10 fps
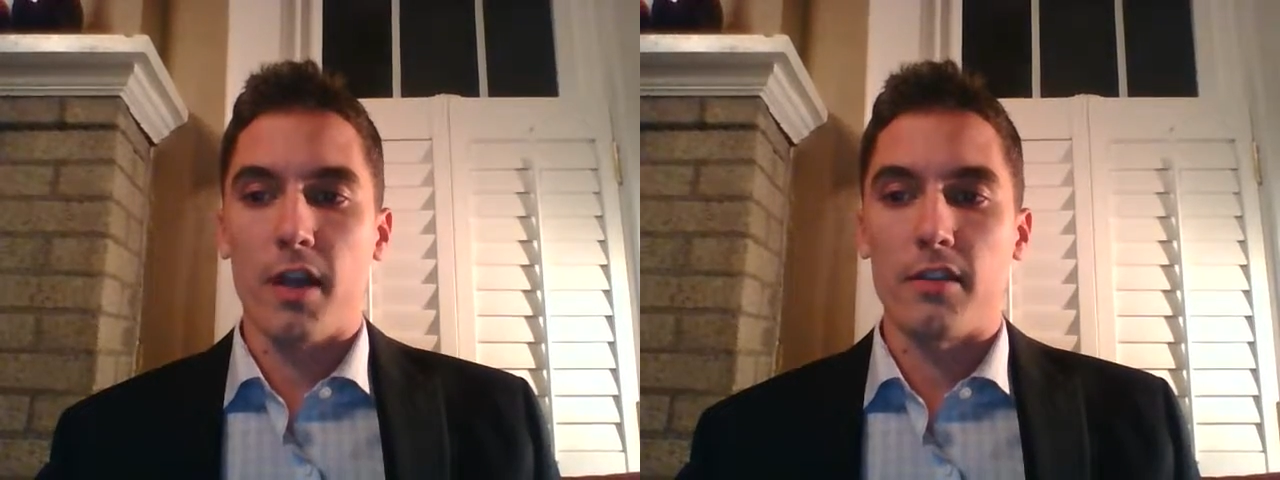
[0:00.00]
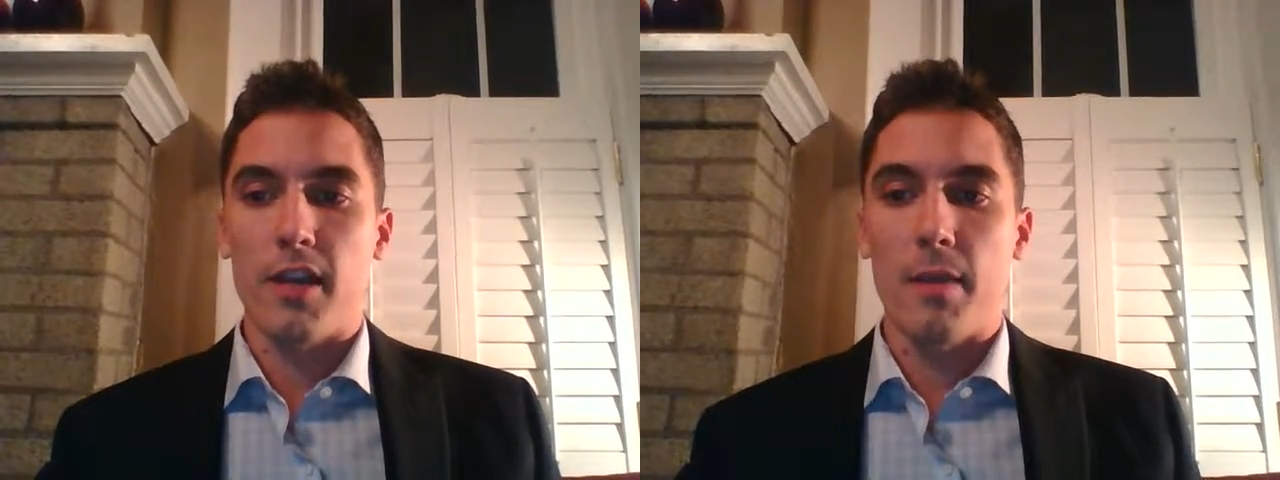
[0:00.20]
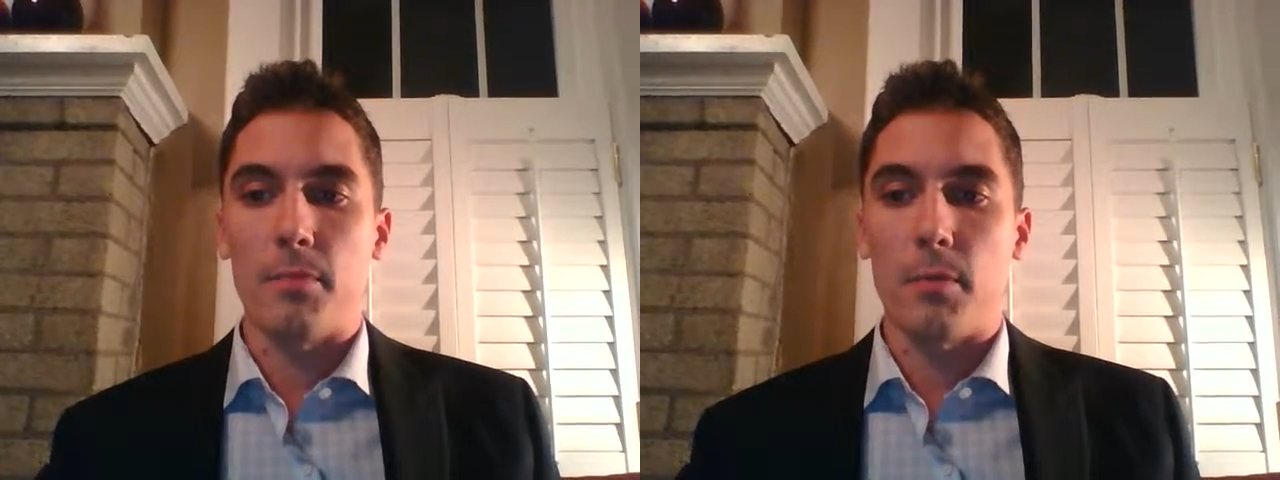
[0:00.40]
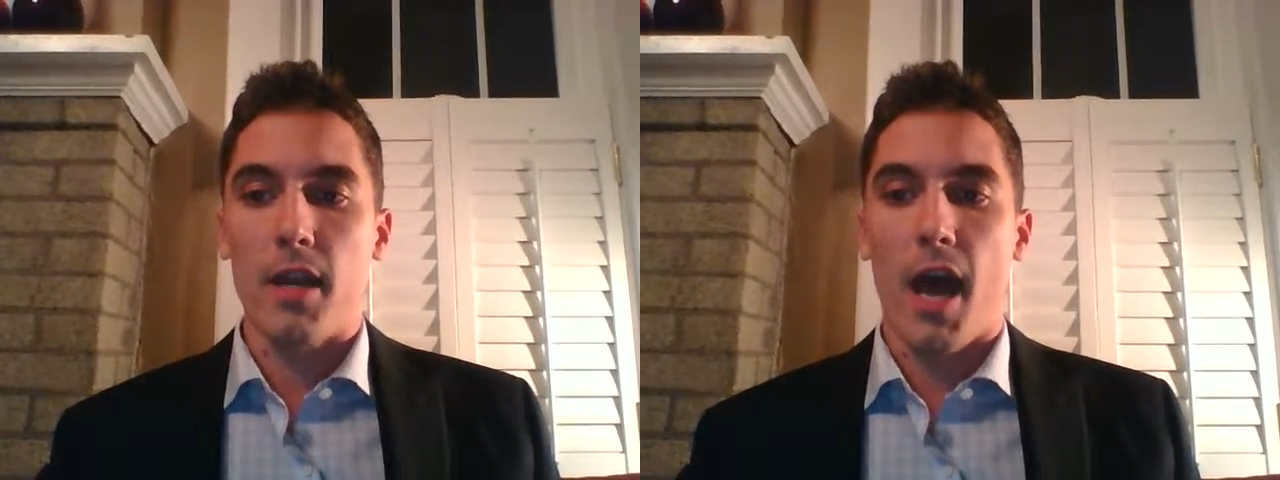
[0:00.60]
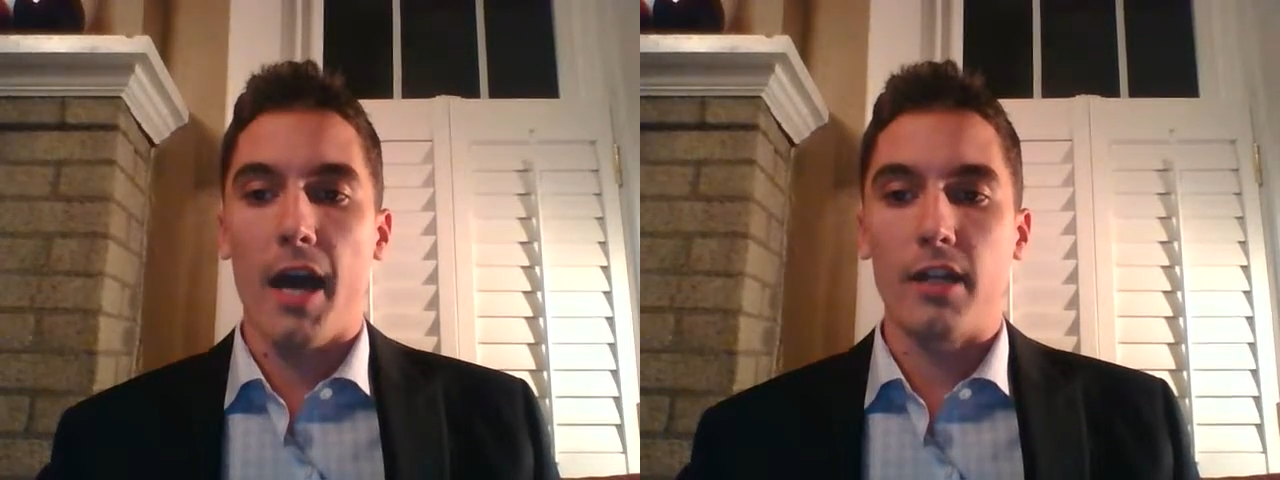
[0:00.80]
as they
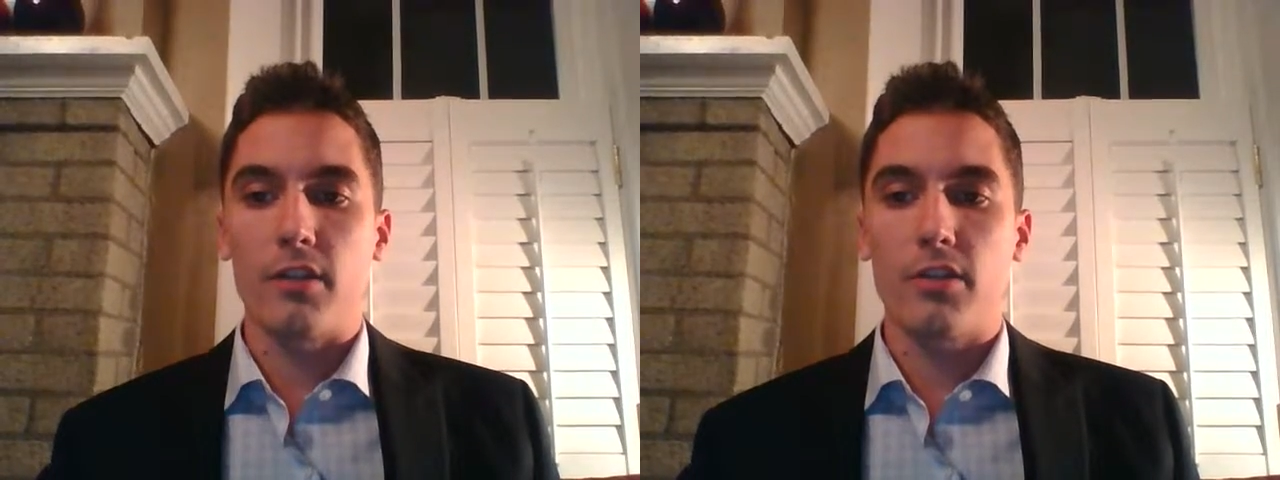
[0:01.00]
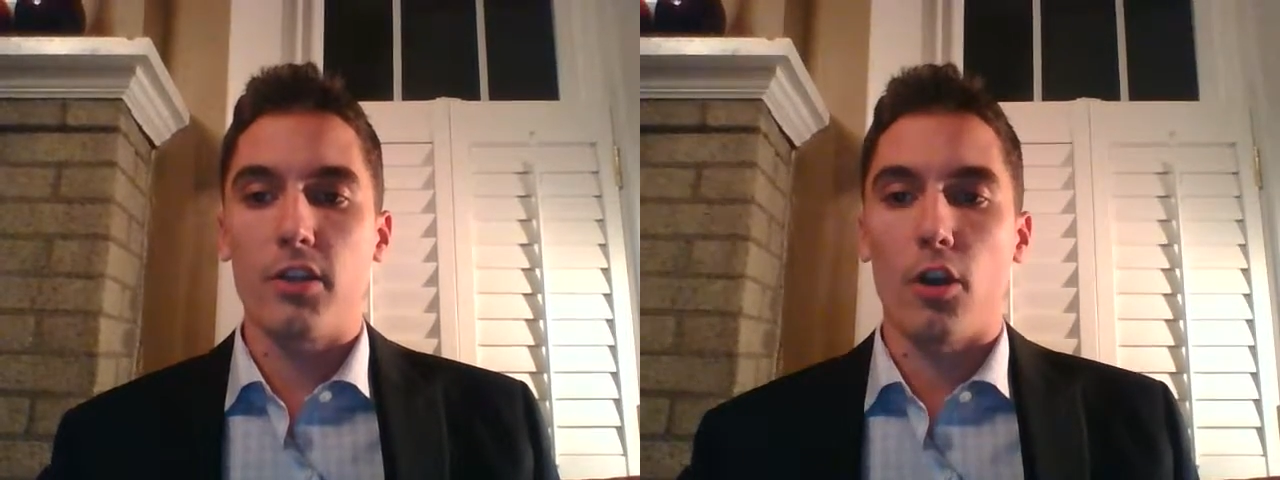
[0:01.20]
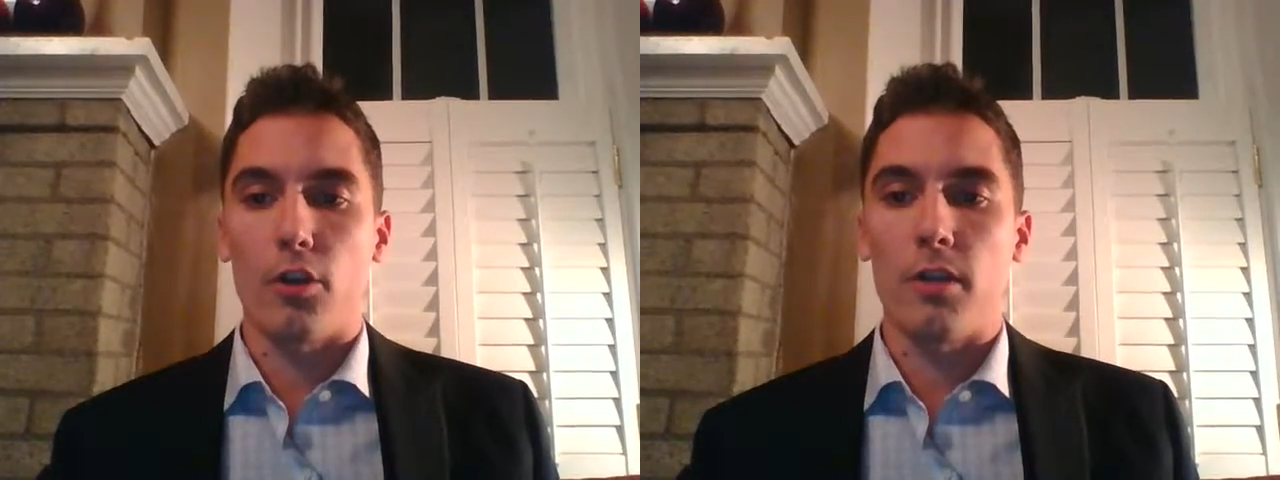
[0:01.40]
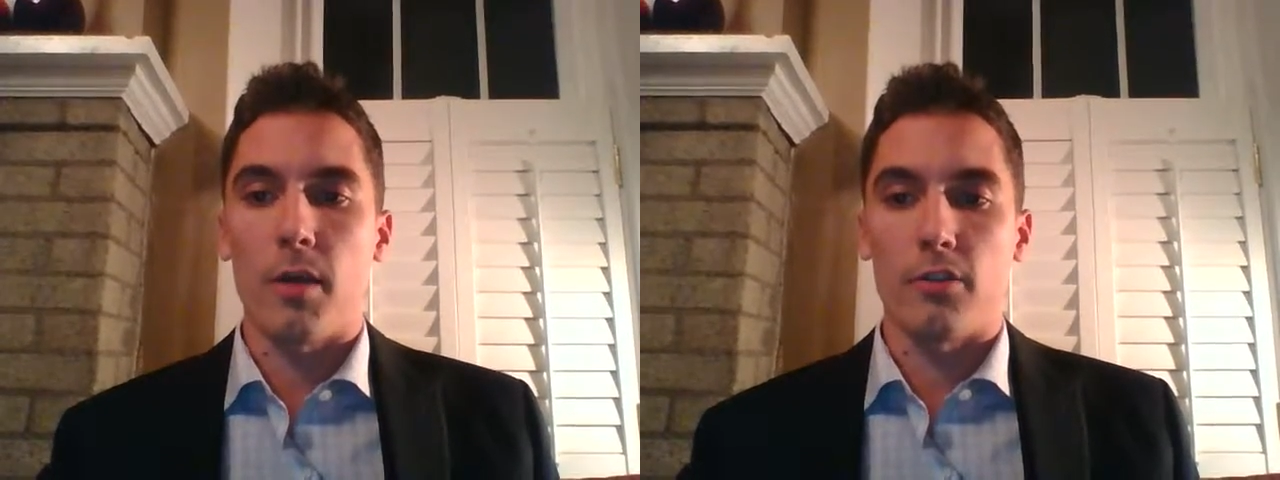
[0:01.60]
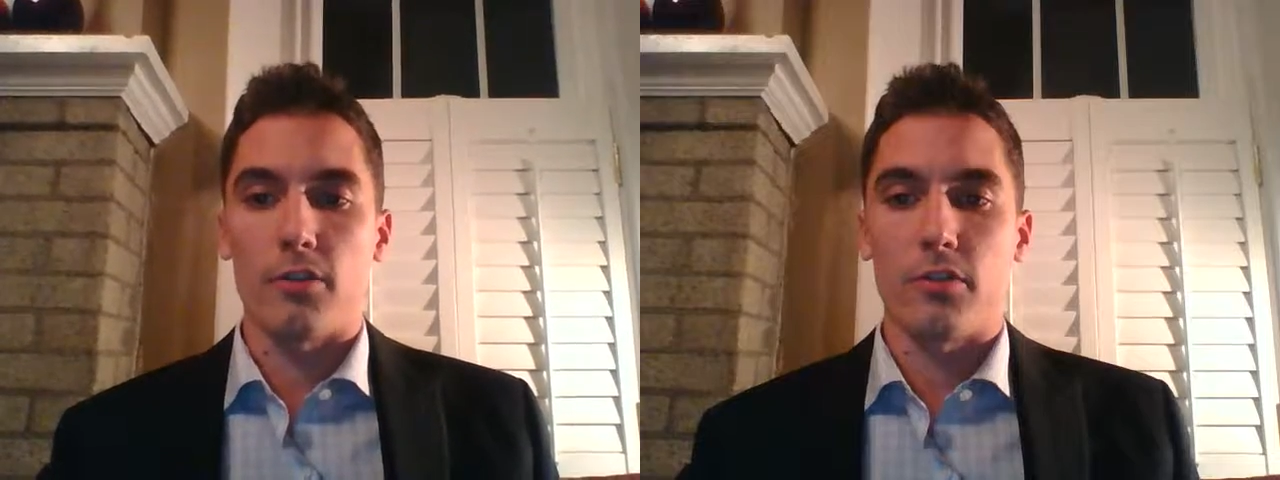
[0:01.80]
implement heightened security
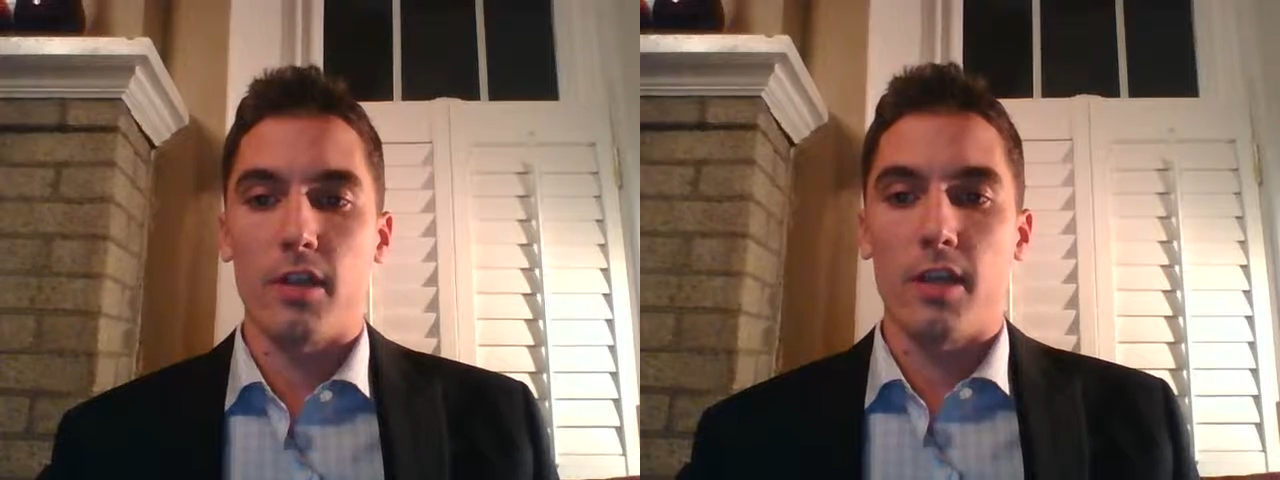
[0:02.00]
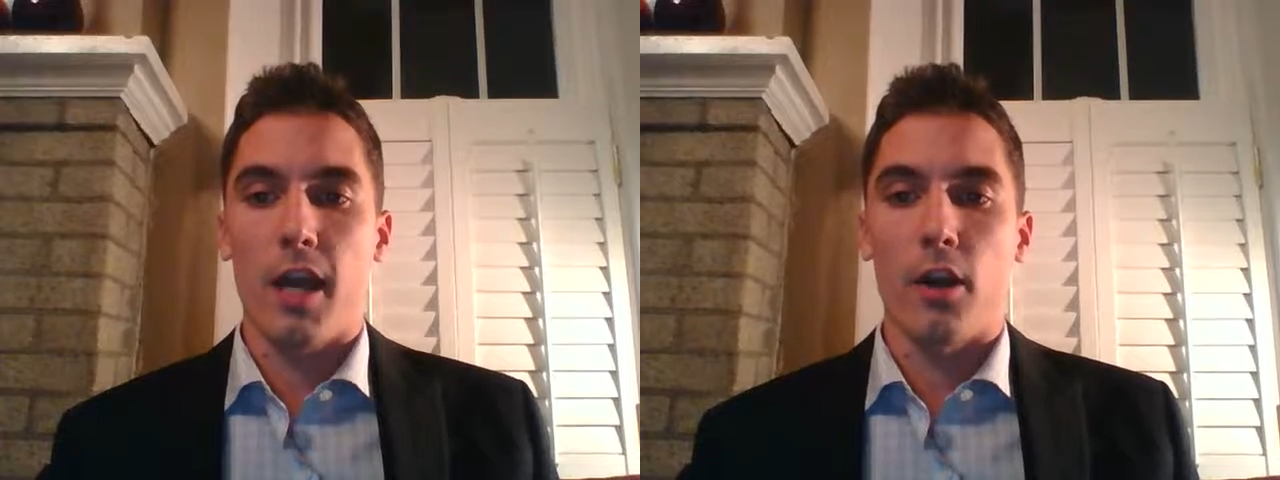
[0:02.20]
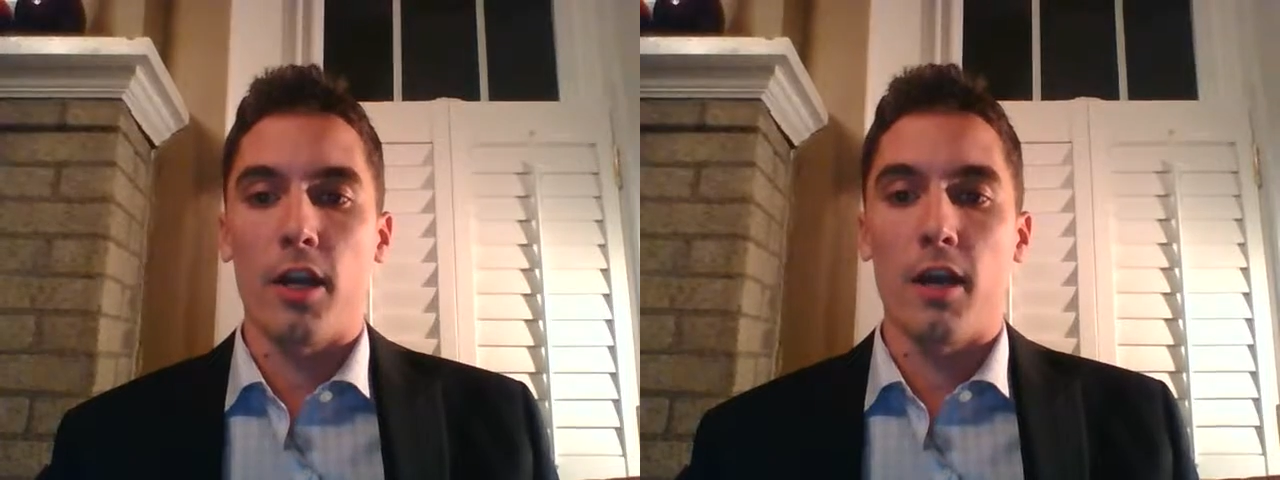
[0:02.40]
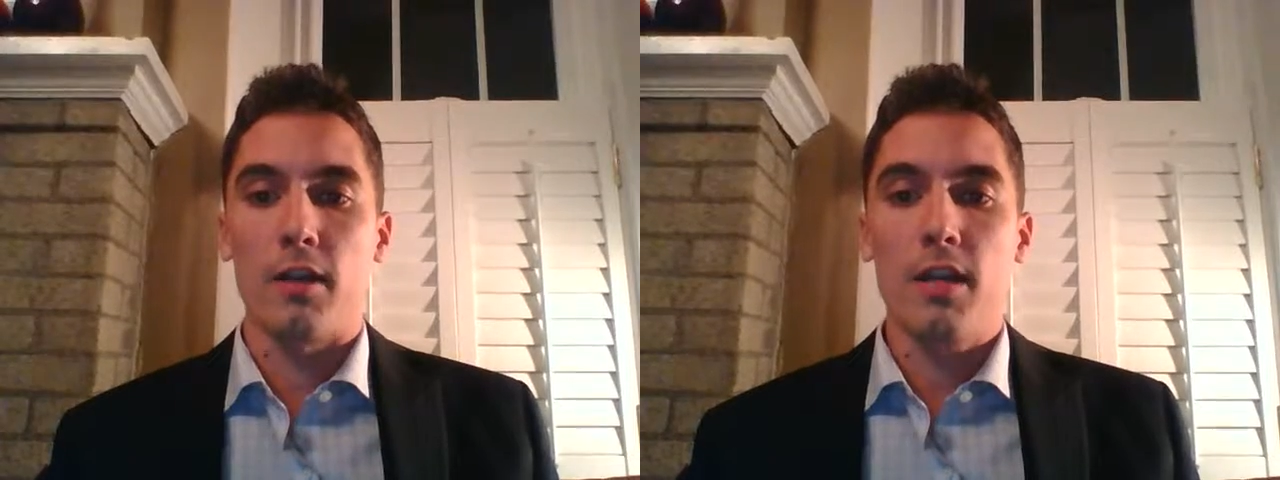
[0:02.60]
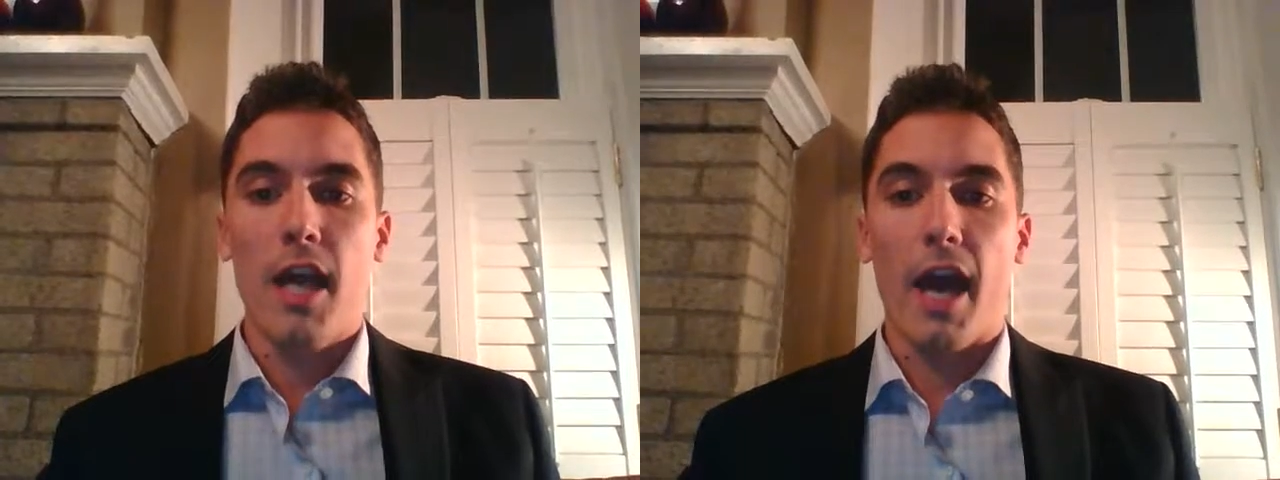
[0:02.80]
measures in the area